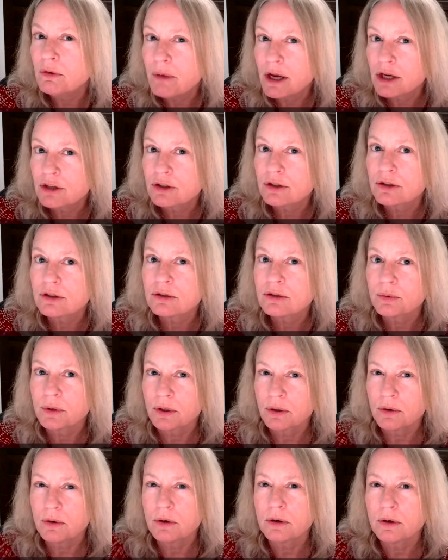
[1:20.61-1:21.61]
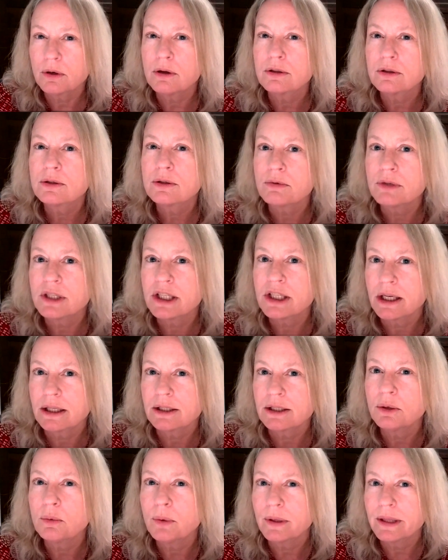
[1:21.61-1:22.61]
measures where the court also
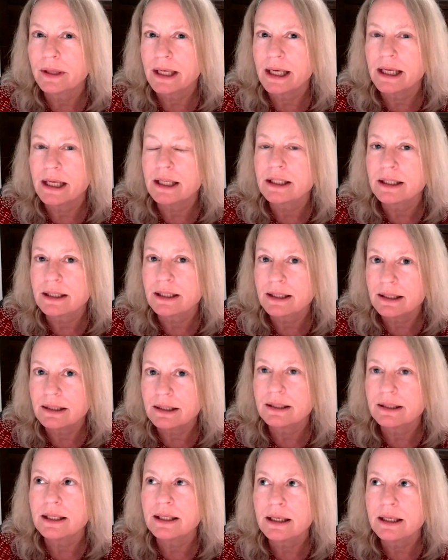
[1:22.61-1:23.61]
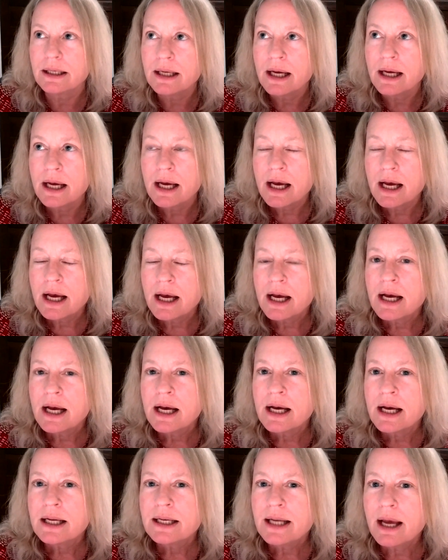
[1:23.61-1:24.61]
rejected what the agencies did,
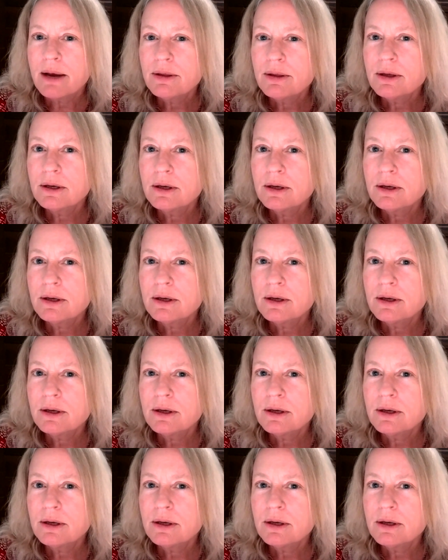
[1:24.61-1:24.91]
now